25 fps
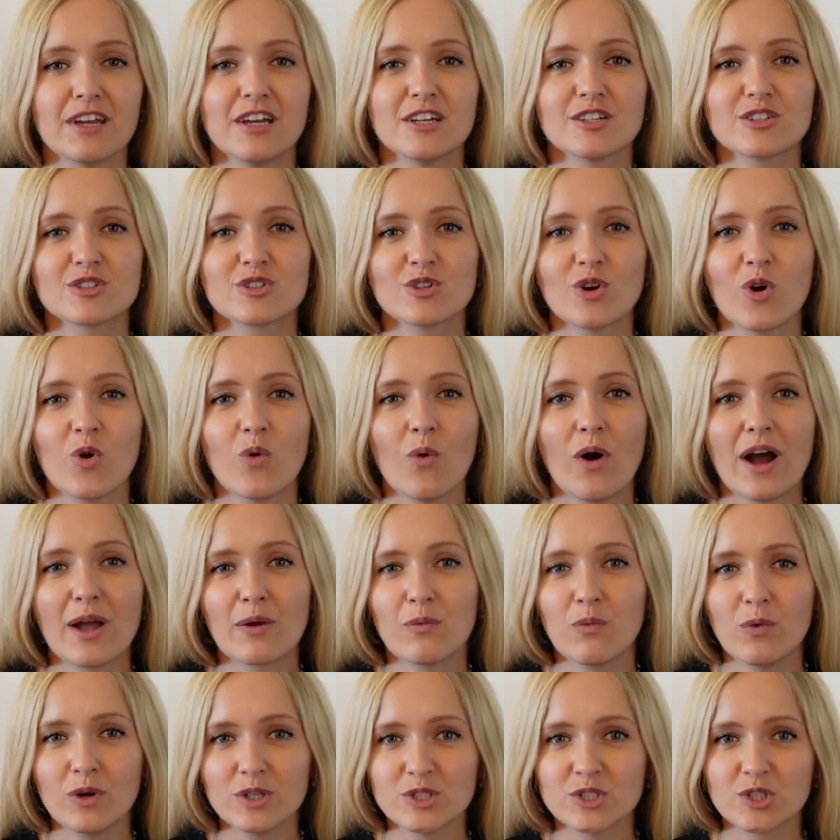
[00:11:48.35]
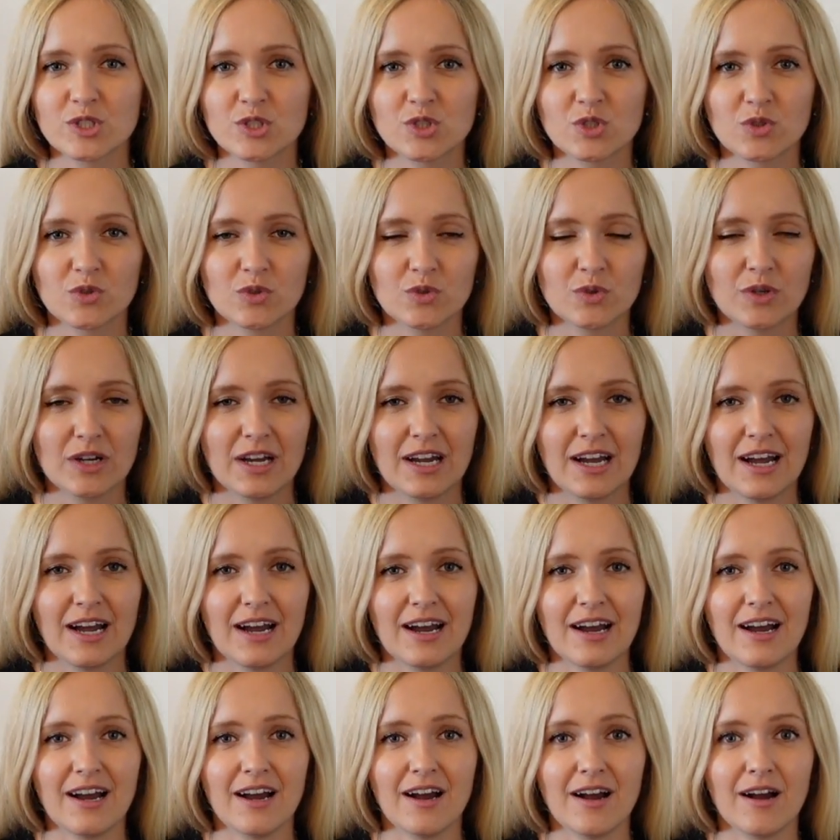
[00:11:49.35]
So I want you to
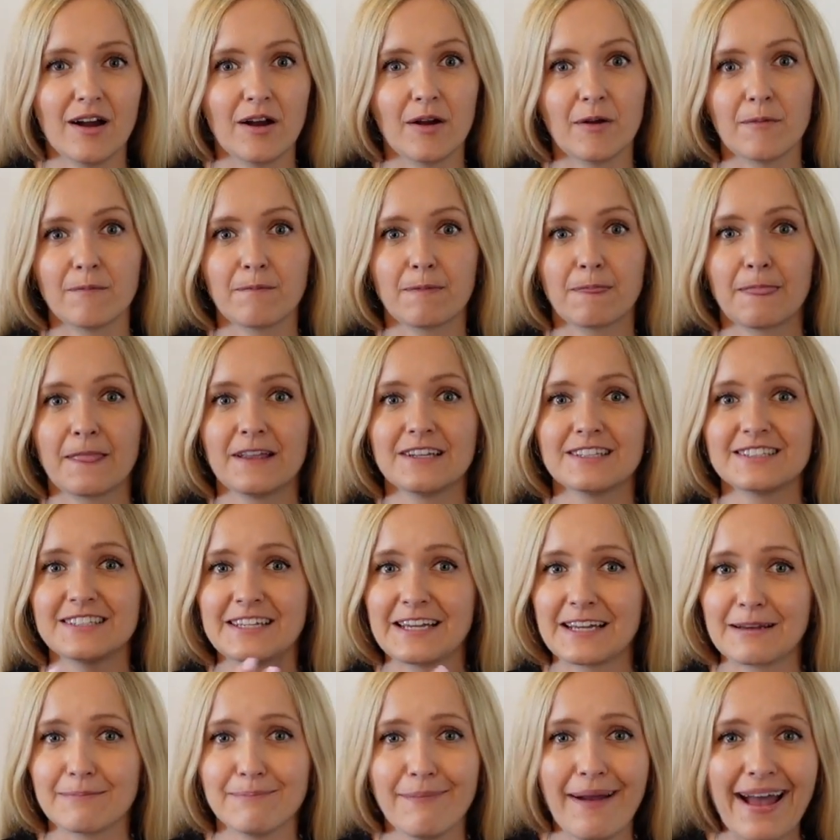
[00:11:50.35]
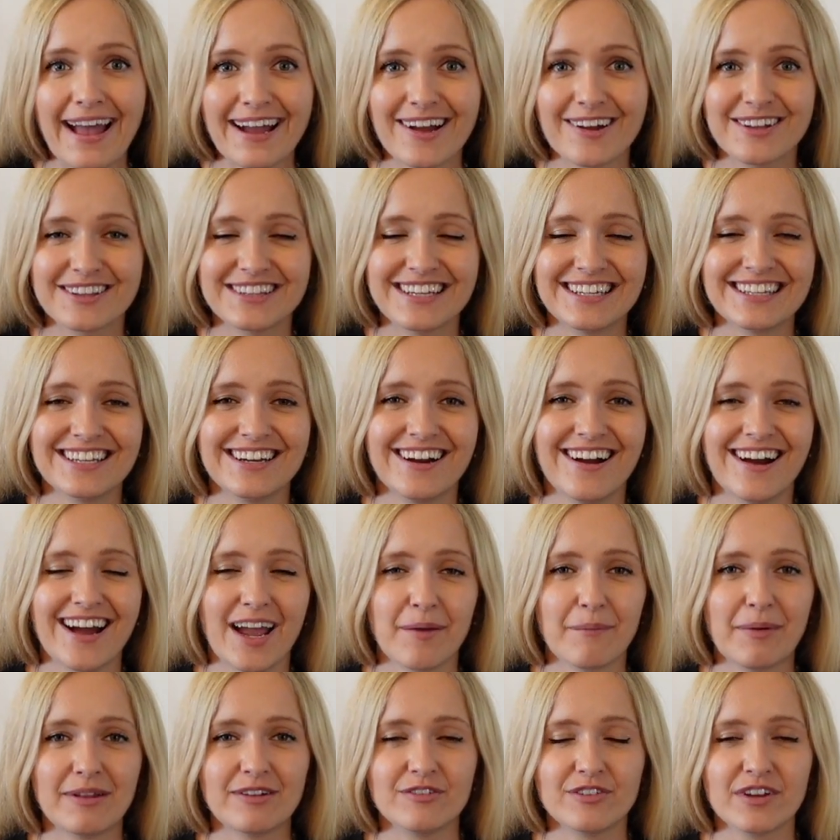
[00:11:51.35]
think back on that
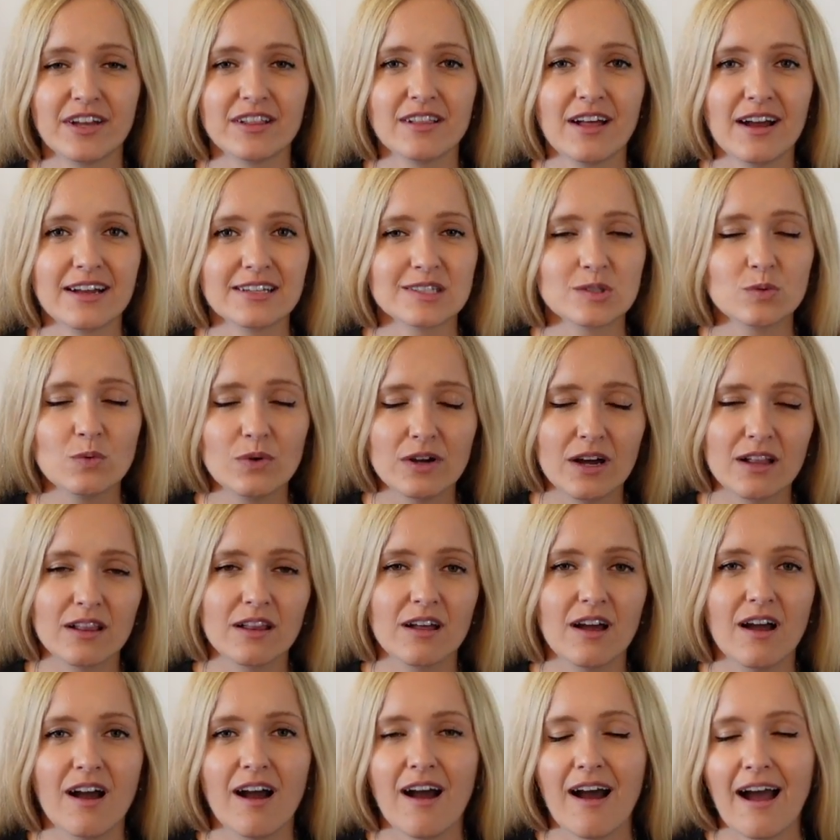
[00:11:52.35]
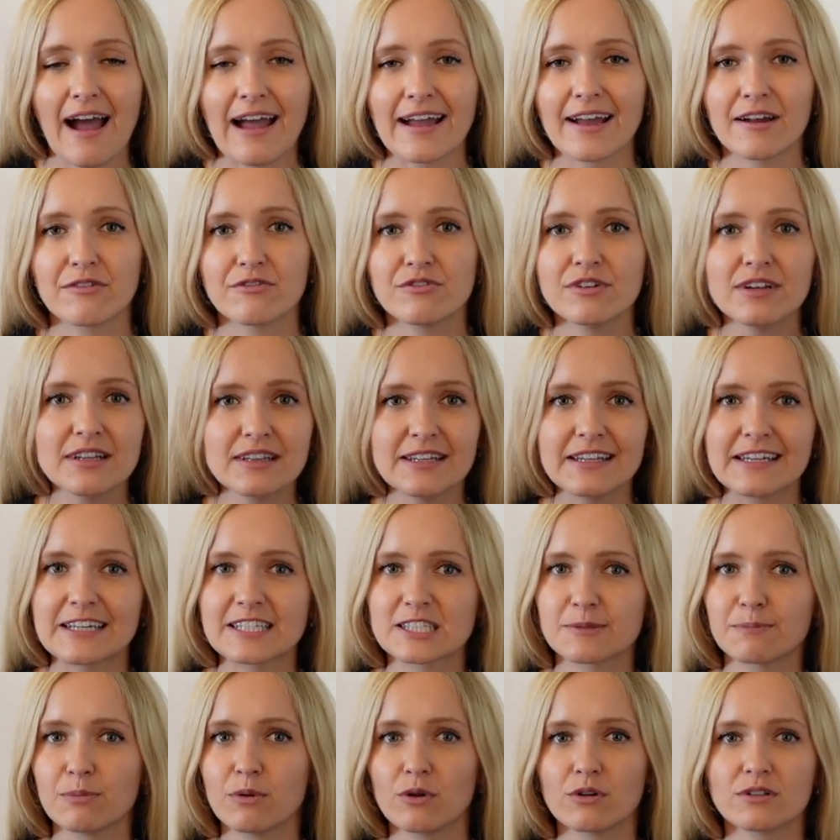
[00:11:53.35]
time and realize, well, I have really
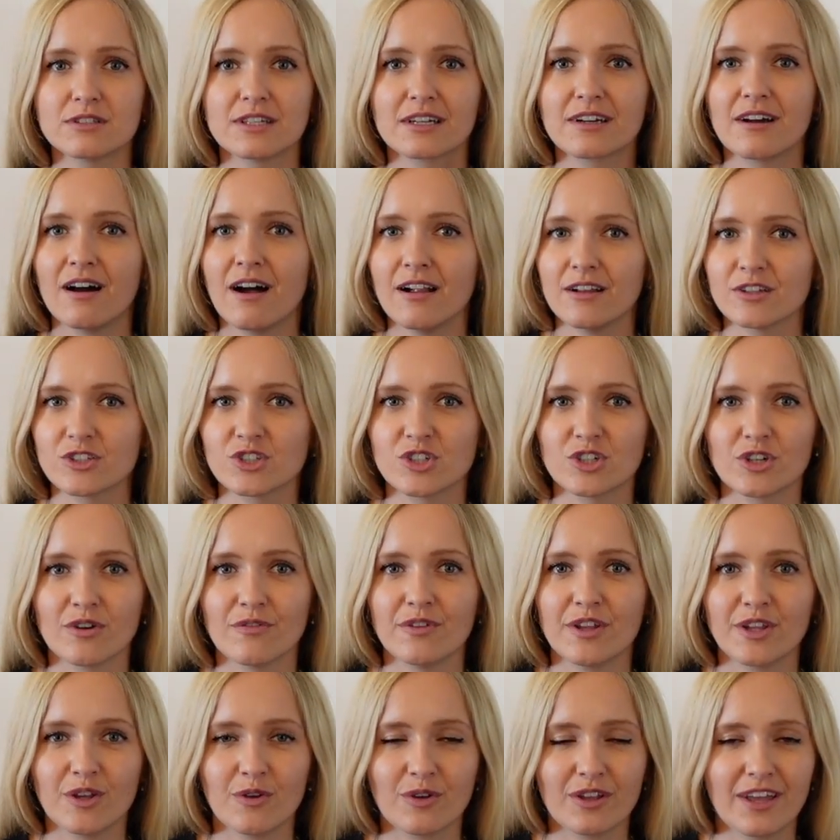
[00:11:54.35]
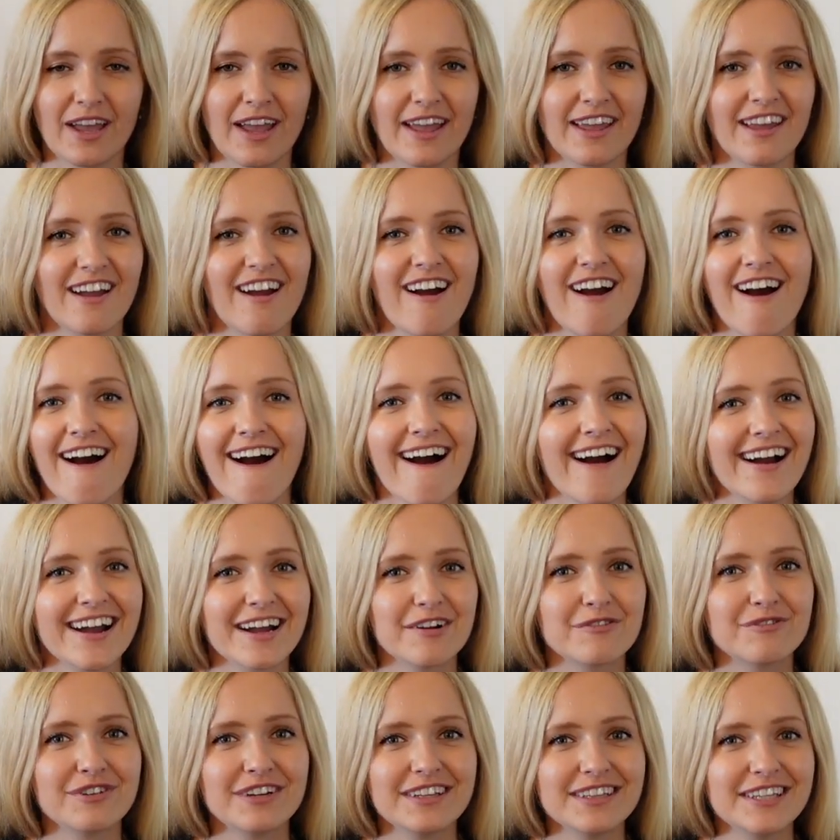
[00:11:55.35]
explored the culture of the UK, I
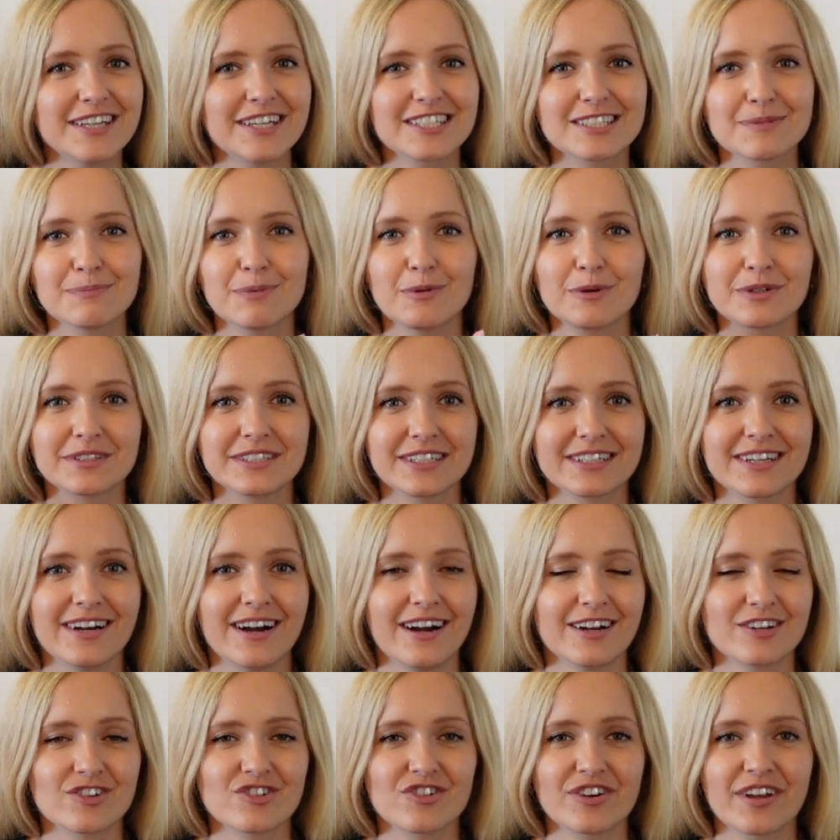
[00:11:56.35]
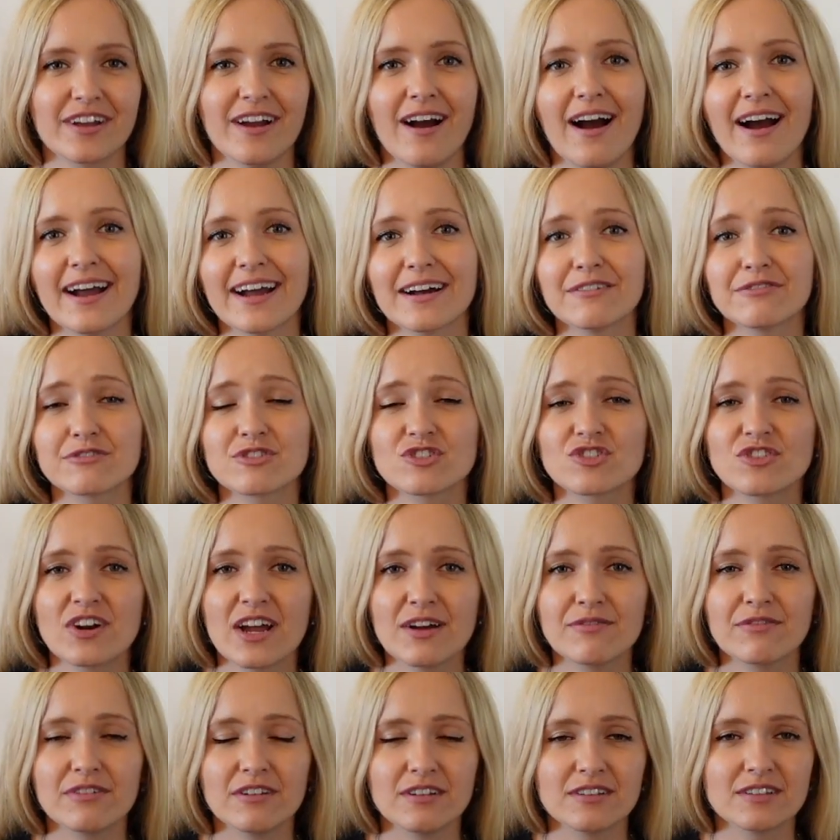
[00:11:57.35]
have really explored the country, I have
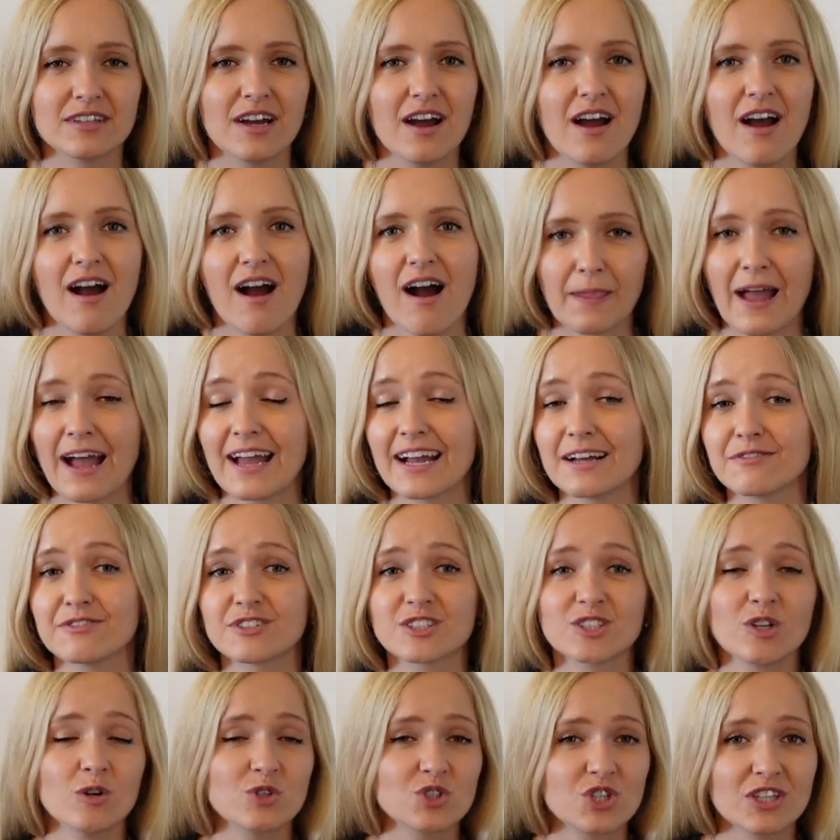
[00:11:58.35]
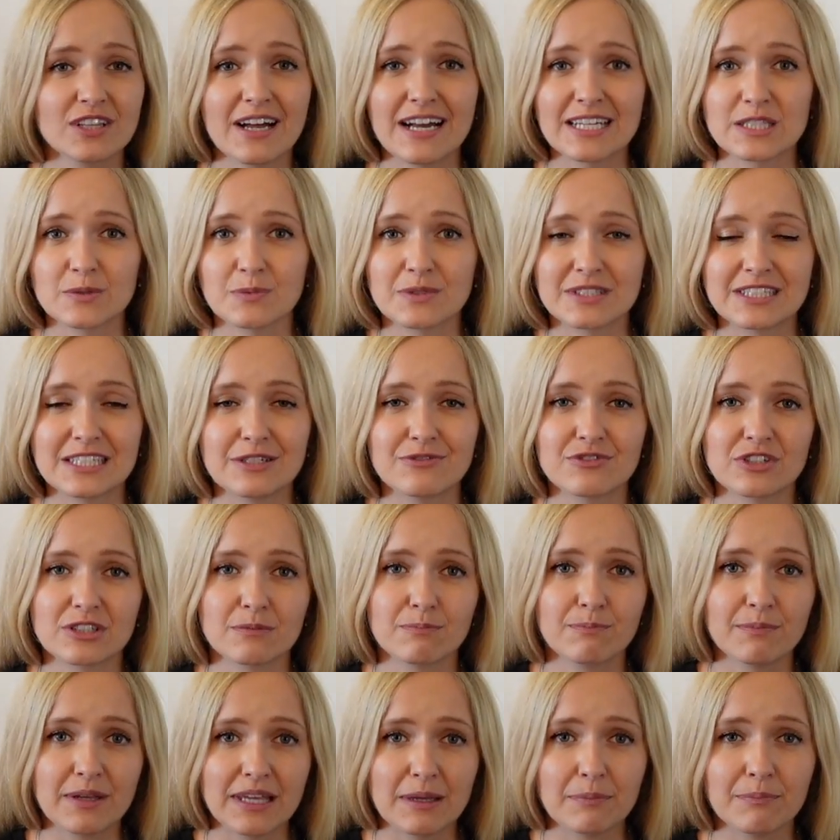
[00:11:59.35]
traveled, I have socialized with
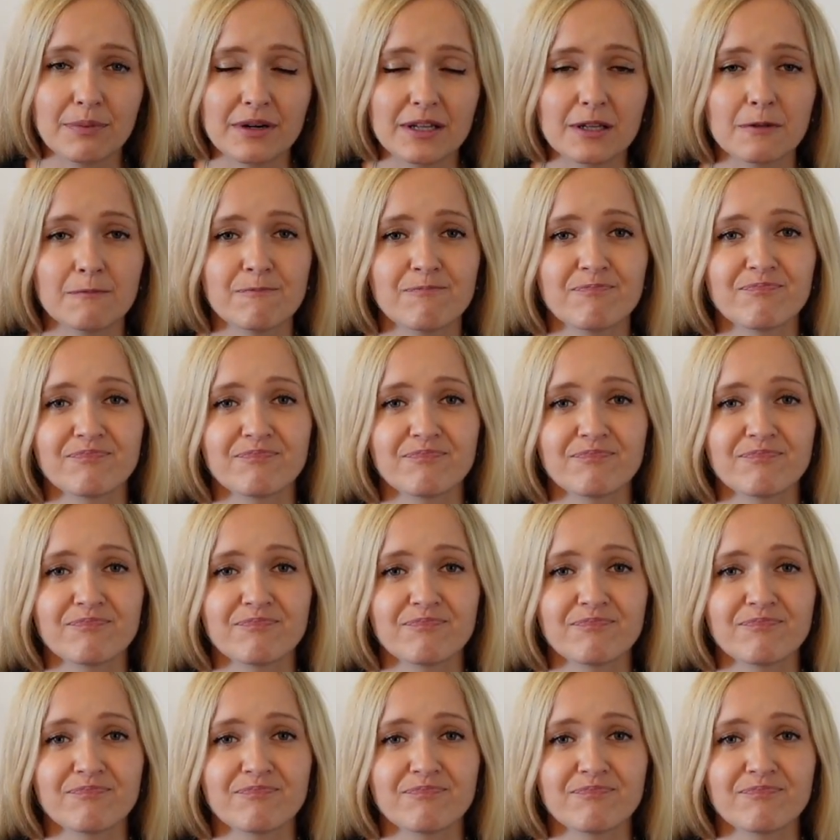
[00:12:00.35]
different people,